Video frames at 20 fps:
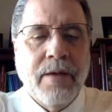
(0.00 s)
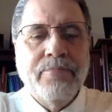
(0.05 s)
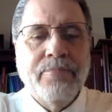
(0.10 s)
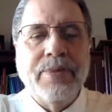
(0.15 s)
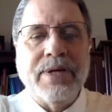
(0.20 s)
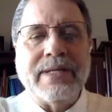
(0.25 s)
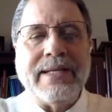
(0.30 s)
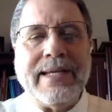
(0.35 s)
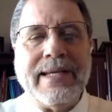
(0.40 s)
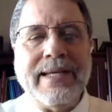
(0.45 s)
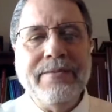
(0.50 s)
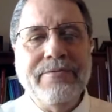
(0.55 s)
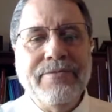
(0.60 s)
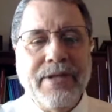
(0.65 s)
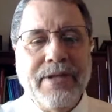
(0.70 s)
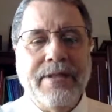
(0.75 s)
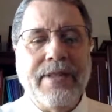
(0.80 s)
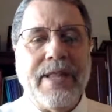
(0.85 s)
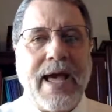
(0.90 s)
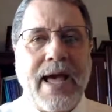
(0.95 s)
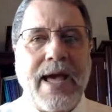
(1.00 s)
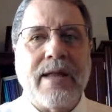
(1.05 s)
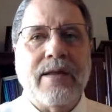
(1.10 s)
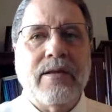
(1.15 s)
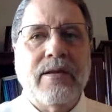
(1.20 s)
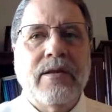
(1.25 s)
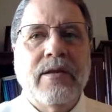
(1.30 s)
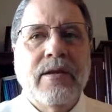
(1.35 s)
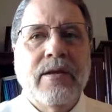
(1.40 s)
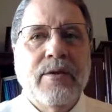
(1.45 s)
But even
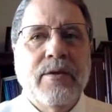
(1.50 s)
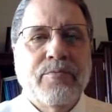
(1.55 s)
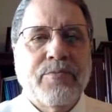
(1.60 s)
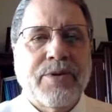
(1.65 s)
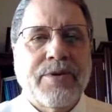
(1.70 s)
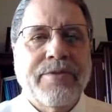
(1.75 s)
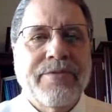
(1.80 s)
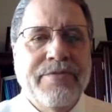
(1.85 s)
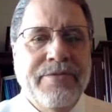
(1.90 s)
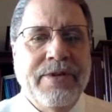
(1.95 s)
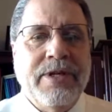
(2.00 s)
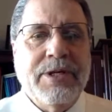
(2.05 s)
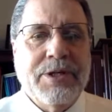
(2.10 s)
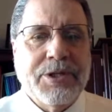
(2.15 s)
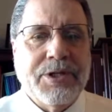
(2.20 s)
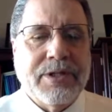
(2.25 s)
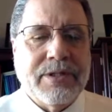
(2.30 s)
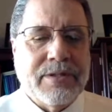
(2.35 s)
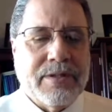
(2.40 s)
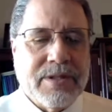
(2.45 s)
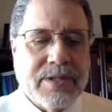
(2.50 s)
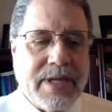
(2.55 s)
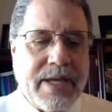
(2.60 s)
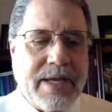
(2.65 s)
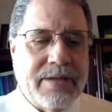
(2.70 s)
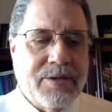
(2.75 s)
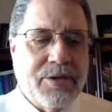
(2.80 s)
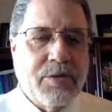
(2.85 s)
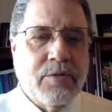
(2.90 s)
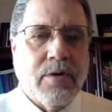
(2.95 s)
that provision
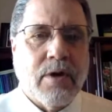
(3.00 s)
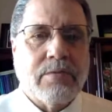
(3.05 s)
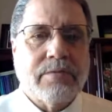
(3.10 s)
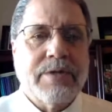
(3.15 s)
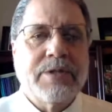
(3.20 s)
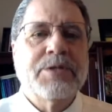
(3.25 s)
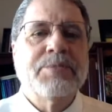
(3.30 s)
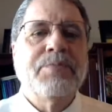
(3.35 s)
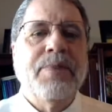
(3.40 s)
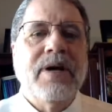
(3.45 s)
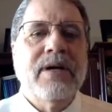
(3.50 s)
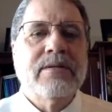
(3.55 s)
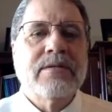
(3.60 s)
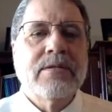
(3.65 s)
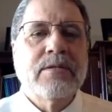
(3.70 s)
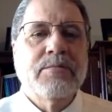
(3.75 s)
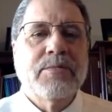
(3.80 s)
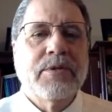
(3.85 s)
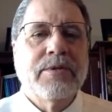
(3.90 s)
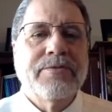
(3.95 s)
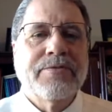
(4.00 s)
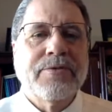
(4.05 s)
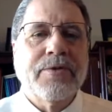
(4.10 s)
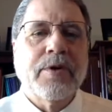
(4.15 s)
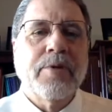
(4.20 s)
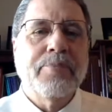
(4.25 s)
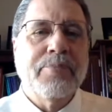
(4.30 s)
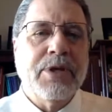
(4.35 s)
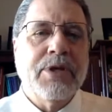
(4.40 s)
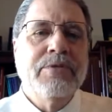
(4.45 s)
says you are responsible
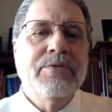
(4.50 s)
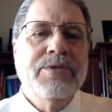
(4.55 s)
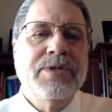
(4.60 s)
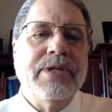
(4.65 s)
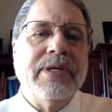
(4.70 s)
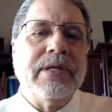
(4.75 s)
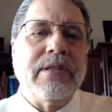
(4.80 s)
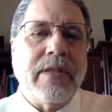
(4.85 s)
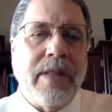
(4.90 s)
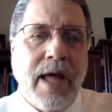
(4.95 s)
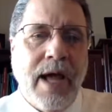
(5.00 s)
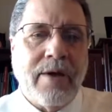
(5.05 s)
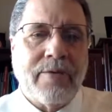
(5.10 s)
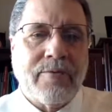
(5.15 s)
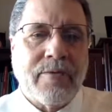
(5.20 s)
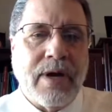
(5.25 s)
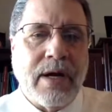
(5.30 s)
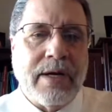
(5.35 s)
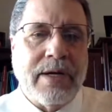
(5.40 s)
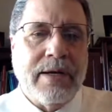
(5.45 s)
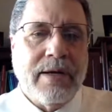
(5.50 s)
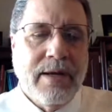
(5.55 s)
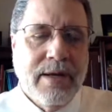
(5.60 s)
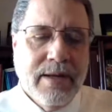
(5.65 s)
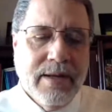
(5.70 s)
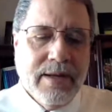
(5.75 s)
for abusing that right.